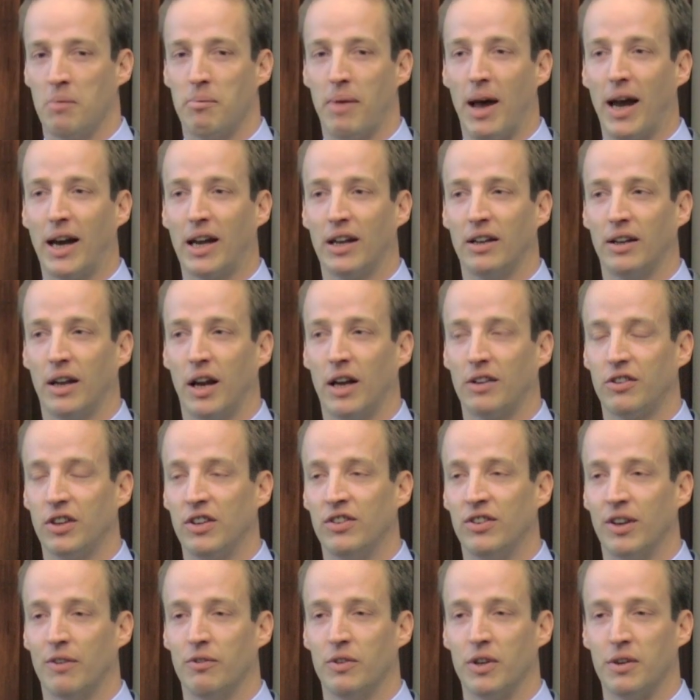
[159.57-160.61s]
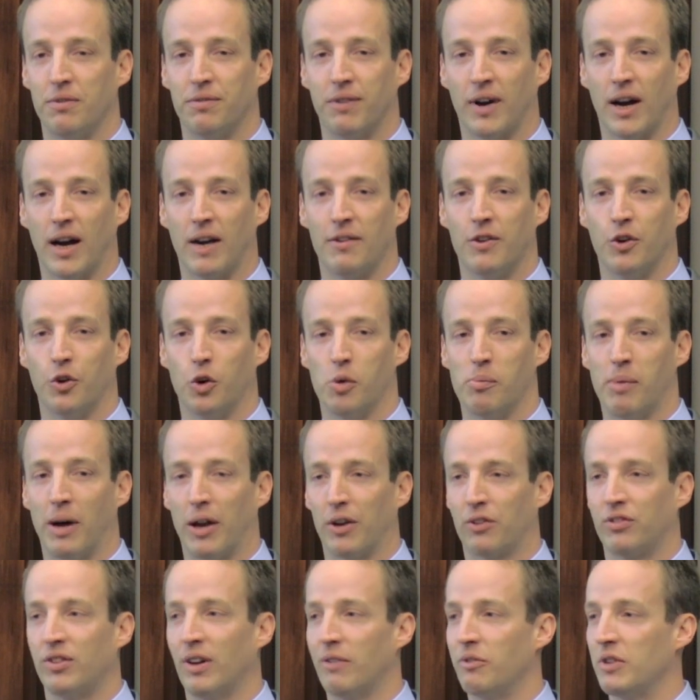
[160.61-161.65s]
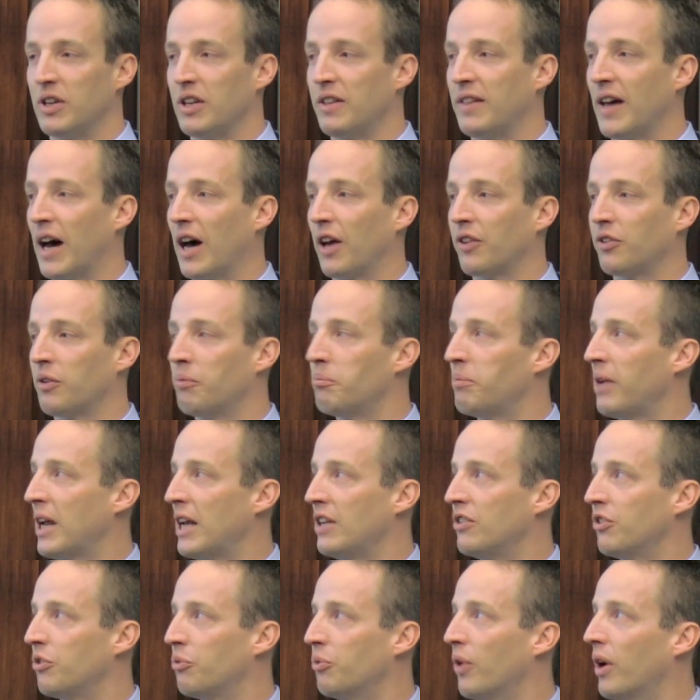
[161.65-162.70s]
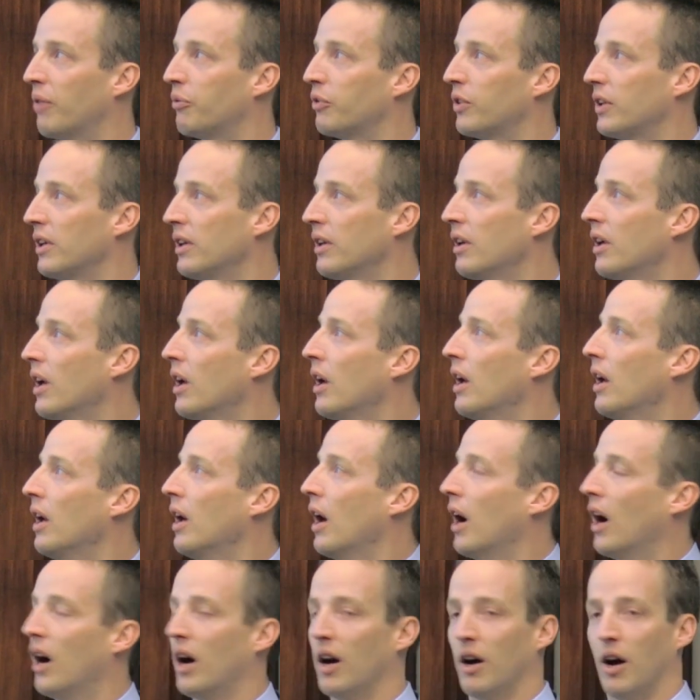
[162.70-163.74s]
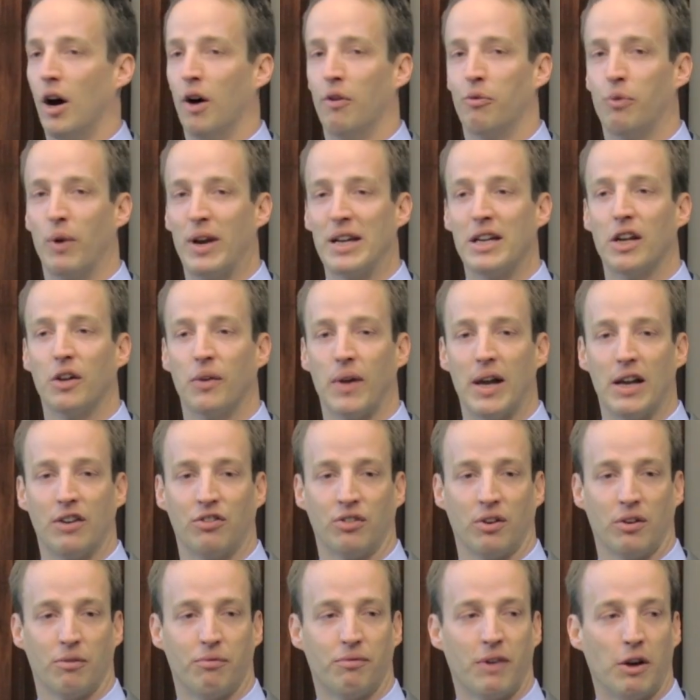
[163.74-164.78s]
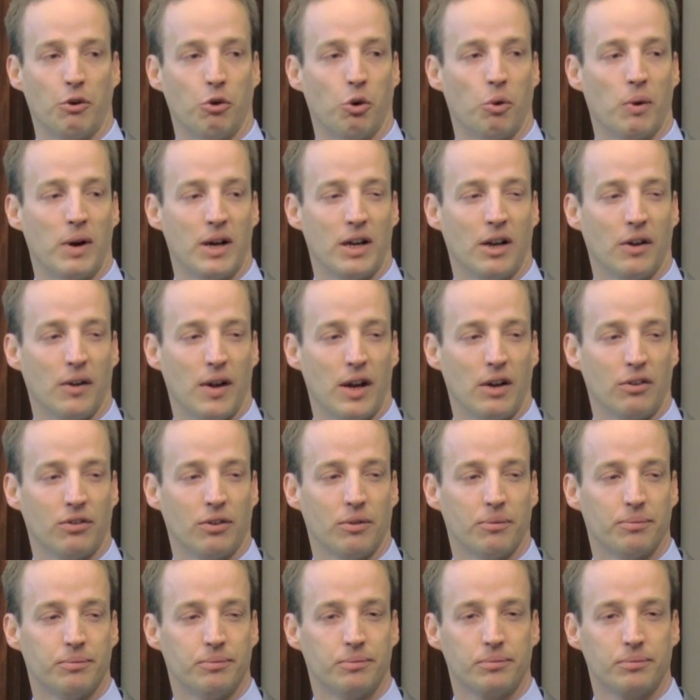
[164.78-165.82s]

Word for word: Back in 1975, there were about 70,000 pages, roughly, uh, of regulation, federal regulation.